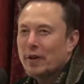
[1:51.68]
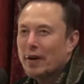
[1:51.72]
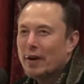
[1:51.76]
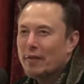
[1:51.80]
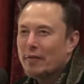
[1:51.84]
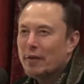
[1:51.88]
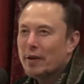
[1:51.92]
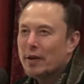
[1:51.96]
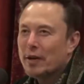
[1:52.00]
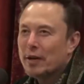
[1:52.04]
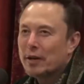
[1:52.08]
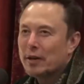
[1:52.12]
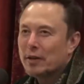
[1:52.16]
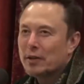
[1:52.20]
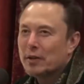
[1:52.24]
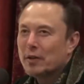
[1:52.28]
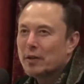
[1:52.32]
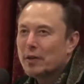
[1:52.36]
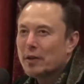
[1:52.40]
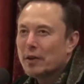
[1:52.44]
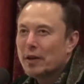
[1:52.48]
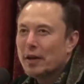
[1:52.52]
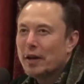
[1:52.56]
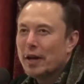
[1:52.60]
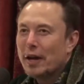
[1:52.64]
you have a
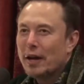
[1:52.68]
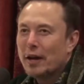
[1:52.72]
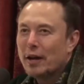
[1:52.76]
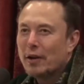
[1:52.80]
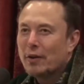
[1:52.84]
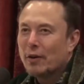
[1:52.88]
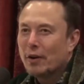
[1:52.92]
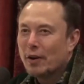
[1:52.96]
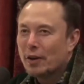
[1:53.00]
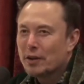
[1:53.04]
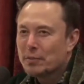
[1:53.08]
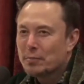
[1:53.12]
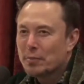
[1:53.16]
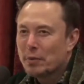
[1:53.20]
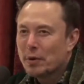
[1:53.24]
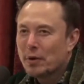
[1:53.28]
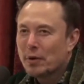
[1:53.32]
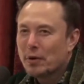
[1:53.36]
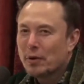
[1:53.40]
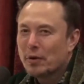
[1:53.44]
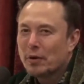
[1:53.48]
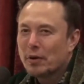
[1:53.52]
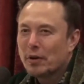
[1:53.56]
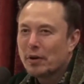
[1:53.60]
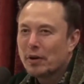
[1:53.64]

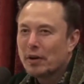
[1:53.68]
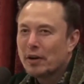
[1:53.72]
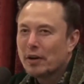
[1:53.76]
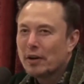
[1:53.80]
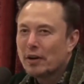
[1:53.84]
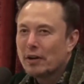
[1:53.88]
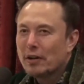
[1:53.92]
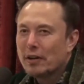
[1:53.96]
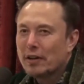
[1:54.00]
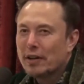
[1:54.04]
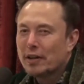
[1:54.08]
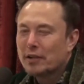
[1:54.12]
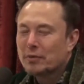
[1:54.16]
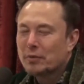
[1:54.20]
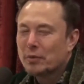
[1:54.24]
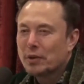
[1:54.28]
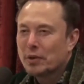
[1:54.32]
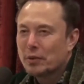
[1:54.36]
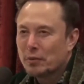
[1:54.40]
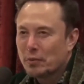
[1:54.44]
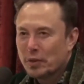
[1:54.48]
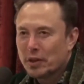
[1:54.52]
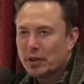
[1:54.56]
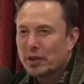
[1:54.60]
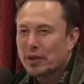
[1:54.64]
crossbow that's
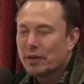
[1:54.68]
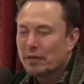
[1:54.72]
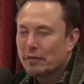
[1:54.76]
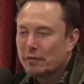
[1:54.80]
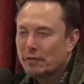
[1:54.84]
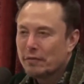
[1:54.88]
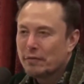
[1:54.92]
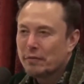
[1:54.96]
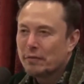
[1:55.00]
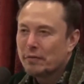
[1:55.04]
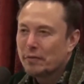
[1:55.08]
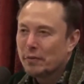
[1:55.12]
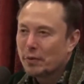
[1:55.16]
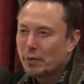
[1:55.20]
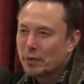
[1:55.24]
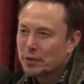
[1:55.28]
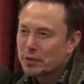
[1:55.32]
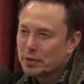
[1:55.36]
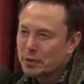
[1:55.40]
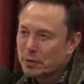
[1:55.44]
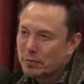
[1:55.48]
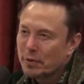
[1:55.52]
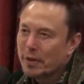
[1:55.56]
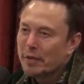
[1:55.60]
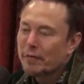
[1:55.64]
with enough
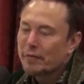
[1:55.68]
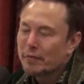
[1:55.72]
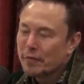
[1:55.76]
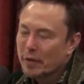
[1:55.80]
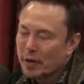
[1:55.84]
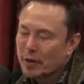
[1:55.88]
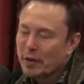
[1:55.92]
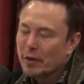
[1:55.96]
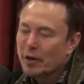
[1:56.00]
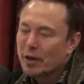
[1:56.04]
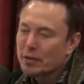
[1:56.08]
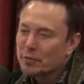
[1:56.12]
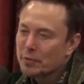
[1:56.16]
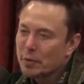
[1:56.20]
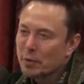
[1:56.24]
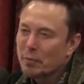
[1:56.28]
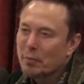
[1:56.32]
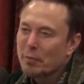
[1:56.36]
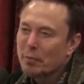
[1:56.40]
force, you might a crossbow.